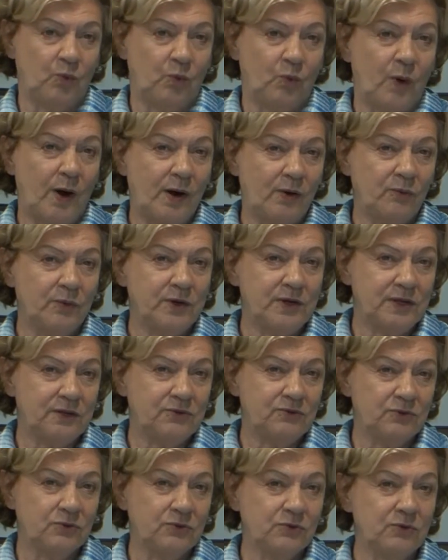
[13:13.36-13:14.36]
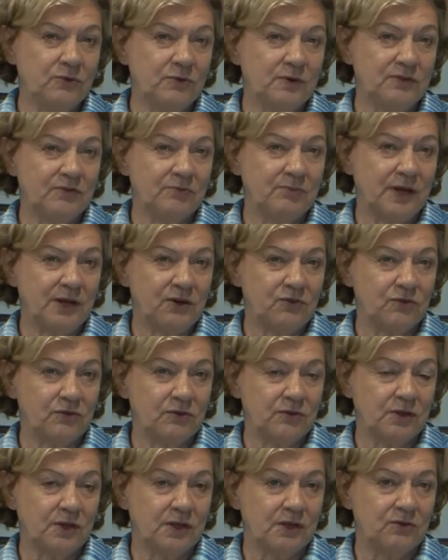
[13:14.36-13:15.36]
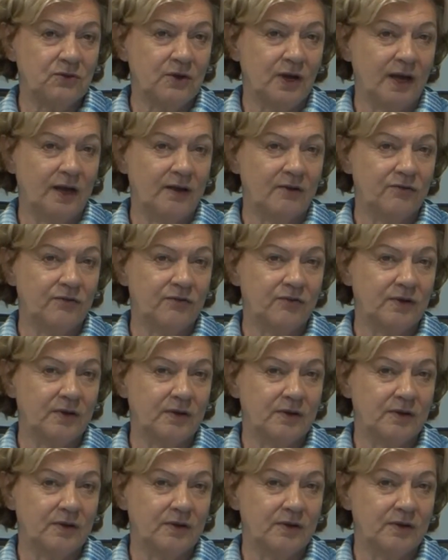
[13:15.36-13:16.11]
what we need to do is make sure that you have